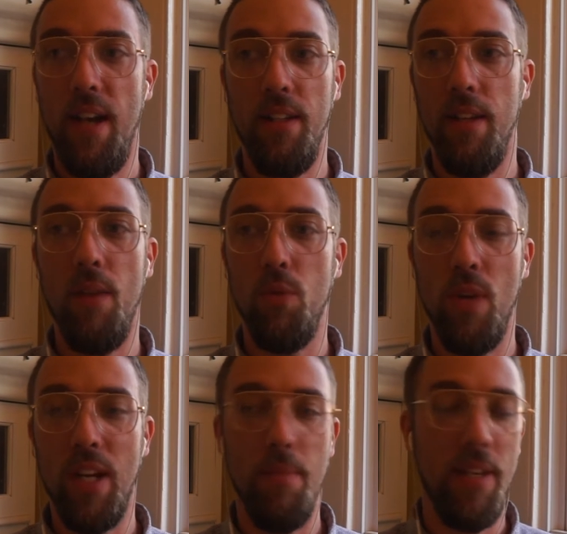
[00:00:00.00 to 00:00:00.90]
I
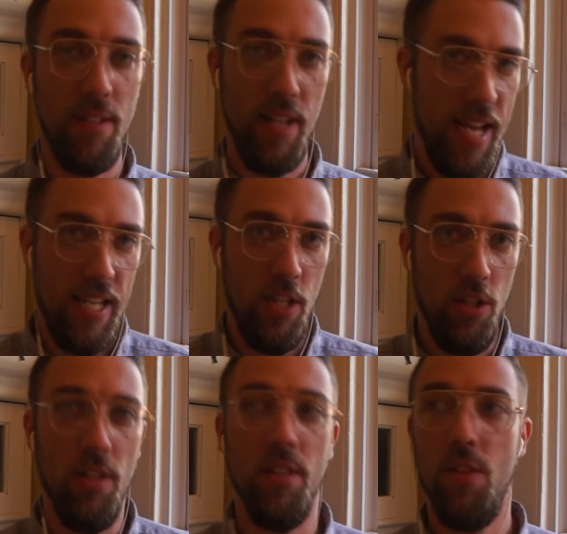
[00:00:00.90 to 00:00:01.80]
would recommend to
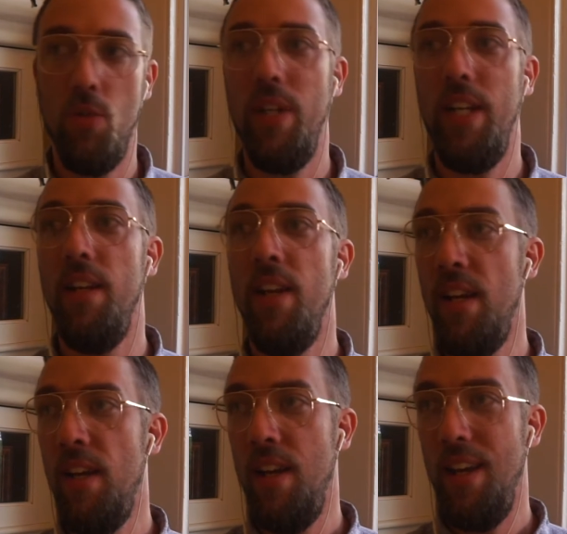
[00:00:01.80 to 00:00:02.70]
any adult to read.
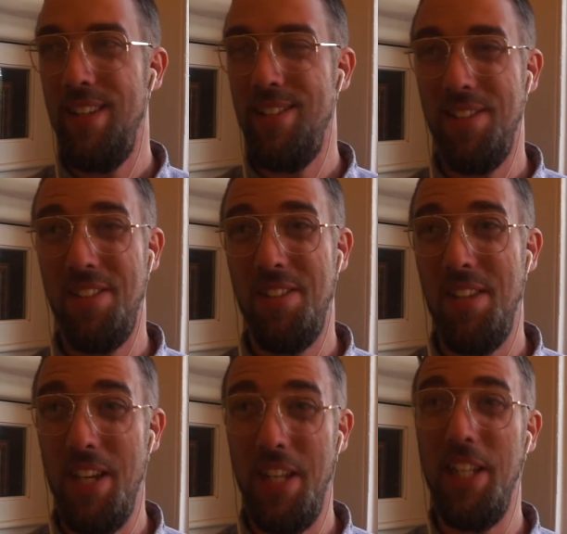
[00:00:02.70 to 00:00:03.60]
It's a
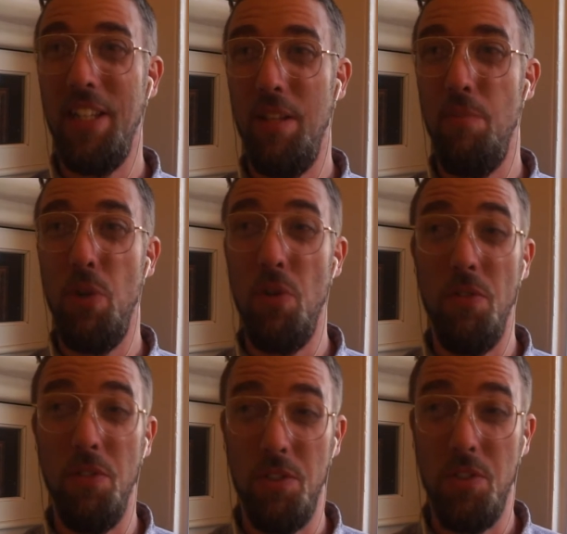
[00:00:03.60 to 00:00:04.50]
stunningly
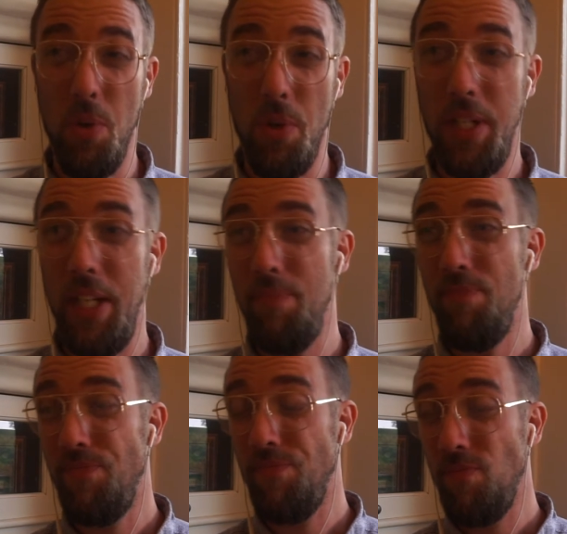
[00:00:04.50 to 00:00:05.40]
beautiful
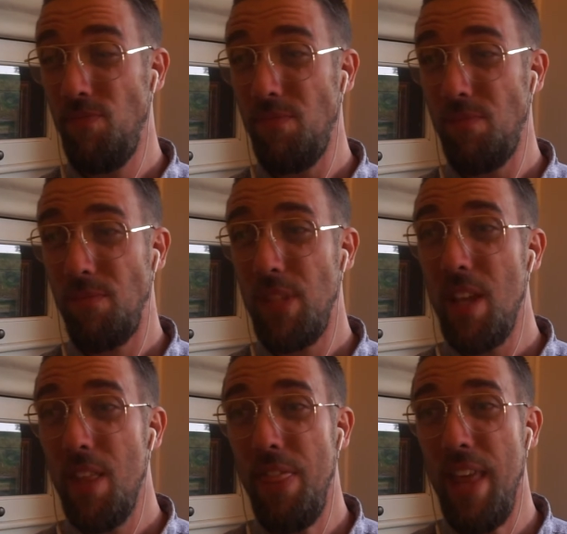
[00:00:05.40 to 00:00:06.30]
story
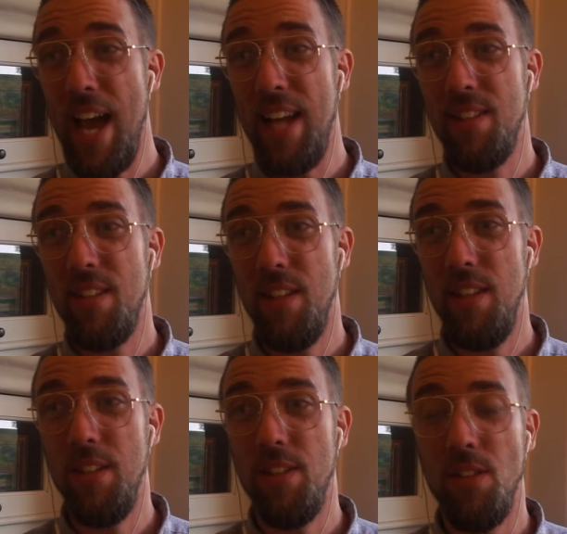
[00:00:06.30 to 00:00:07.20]
that
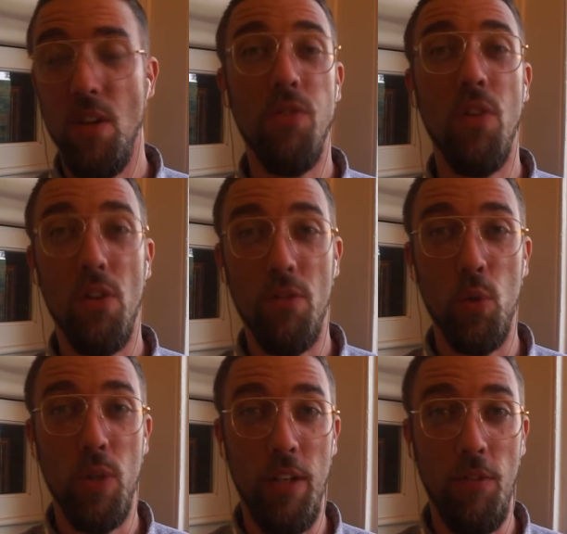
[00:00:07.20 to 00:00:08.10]
is so full
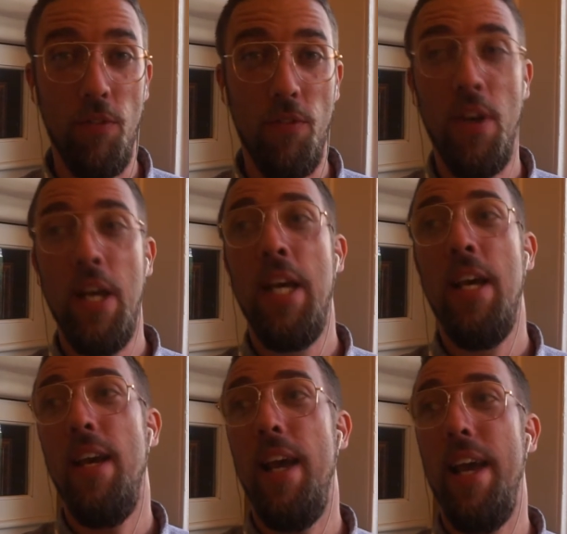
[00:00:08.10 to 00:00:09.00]
of grief,
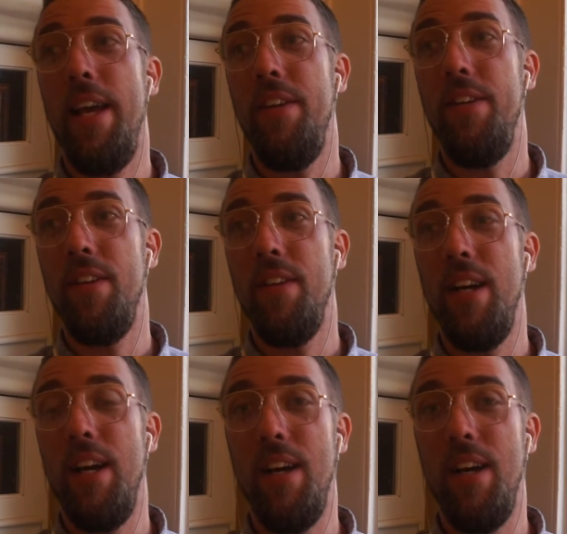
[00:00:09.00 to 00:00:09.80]
and